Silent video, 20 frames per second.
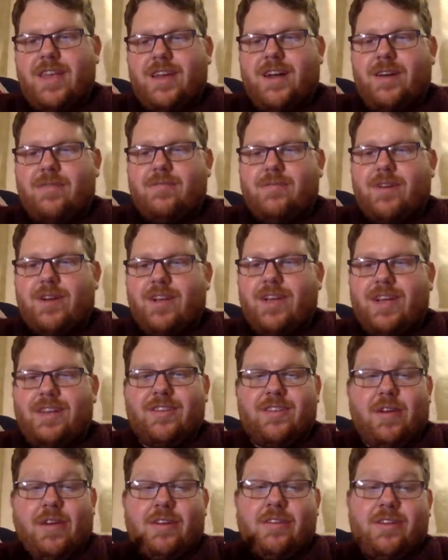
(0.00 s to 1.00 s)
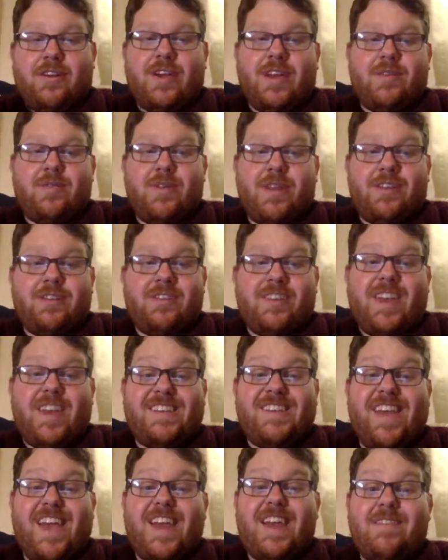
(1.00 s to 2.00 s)
I get so excited when I just
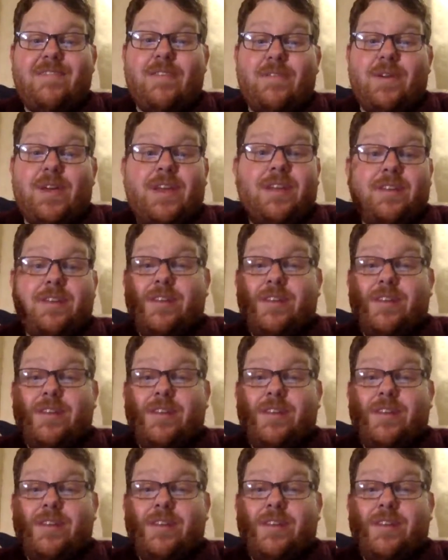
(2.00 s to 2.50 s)
get 10 of you in.